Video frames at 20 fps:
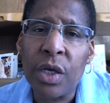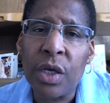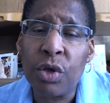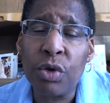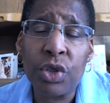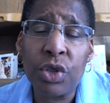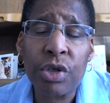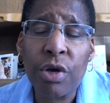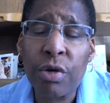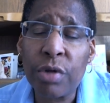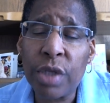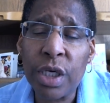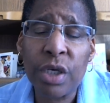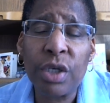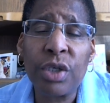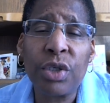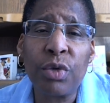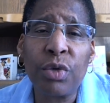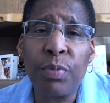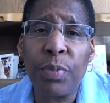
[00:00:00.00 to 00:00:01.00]
You certainly
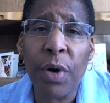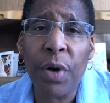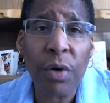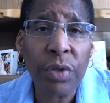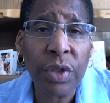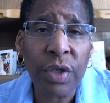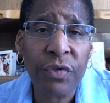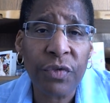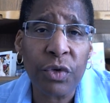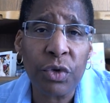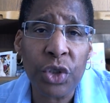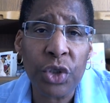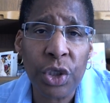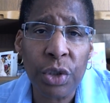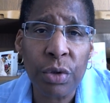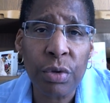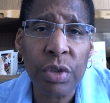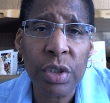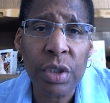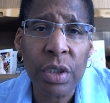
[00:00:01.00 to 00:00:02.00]
could do both if you
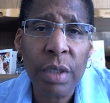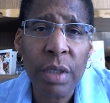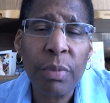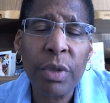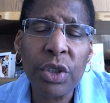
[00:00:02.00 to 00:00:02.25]
choose,